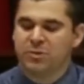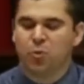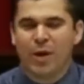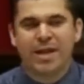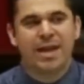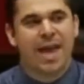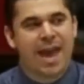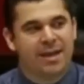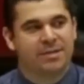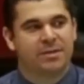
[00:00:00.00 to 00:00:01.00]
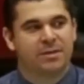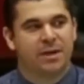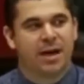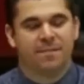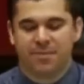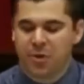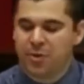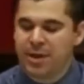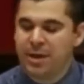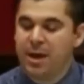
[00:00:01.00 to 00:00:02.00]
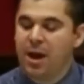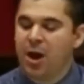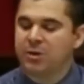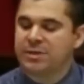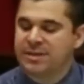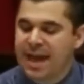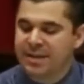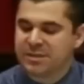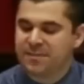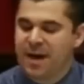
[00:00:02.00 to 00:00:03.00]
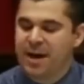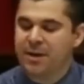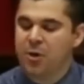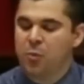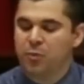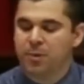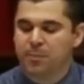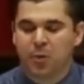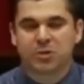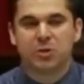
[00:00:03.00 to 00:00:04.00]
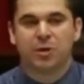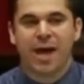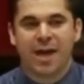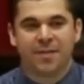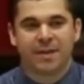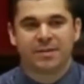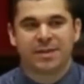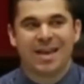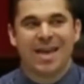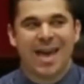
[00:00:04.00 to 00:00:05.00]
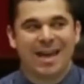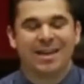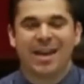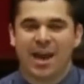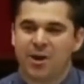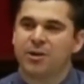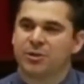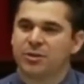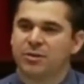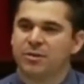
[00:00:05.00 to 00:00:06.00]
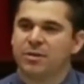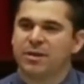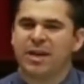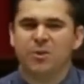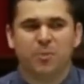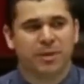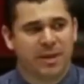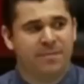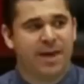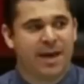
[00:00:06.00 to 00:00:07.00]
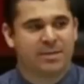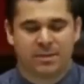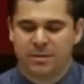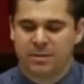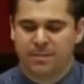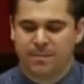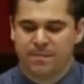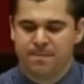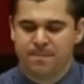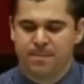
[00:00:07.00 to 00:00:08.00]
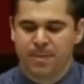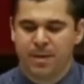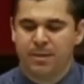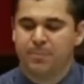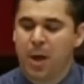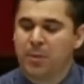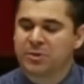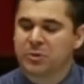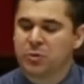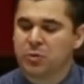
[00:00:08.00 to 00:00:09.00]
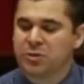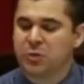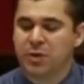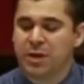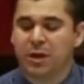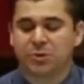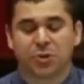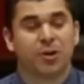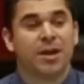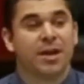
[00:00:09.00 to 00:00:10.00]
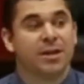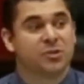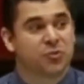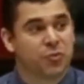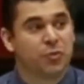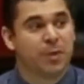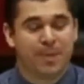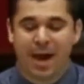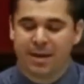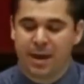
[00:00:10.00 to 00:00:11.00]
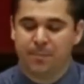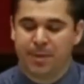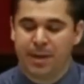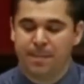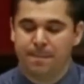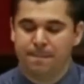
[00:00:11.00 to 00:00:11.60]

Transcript: 28 out of 30 are satisfied with their personal ethics and character. Can you believe that? The public school student culture is truly bad company.